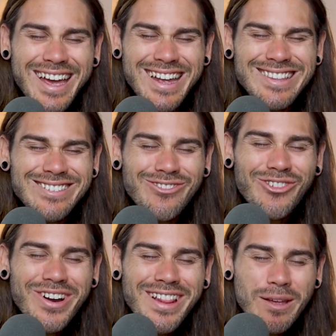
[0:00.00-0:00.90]
and to
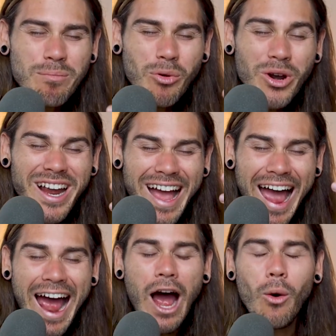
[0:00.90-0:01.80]
really bring
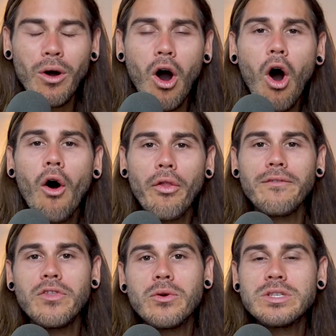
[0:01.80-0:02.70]
out all
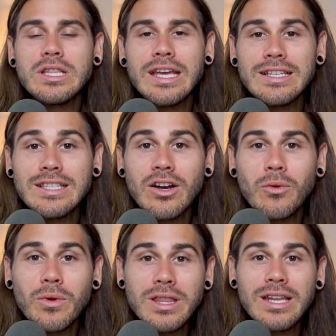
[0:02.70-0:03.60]
of those things that are
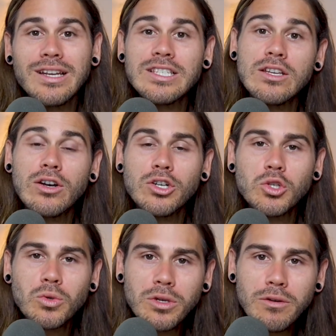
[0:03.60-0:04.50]
within us that are
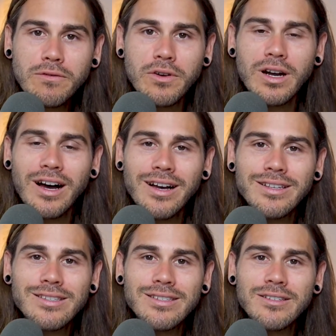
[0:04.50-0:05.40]
true for
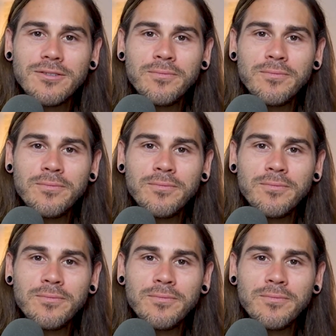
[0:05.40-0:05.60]
us.